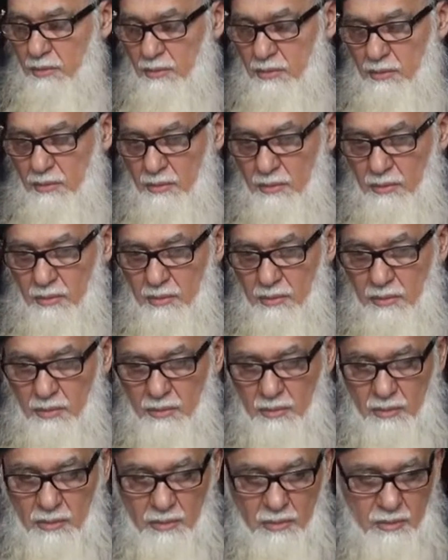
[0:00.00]

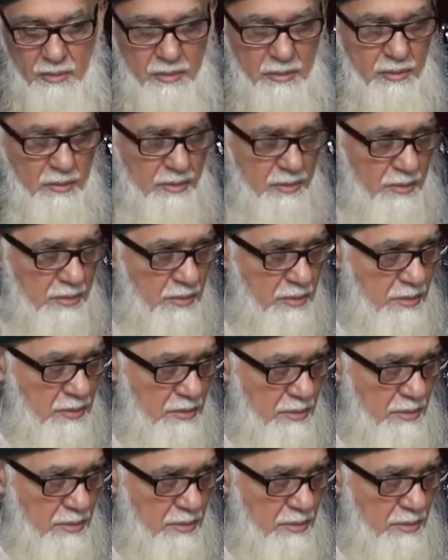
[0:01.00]
Nobody speaks.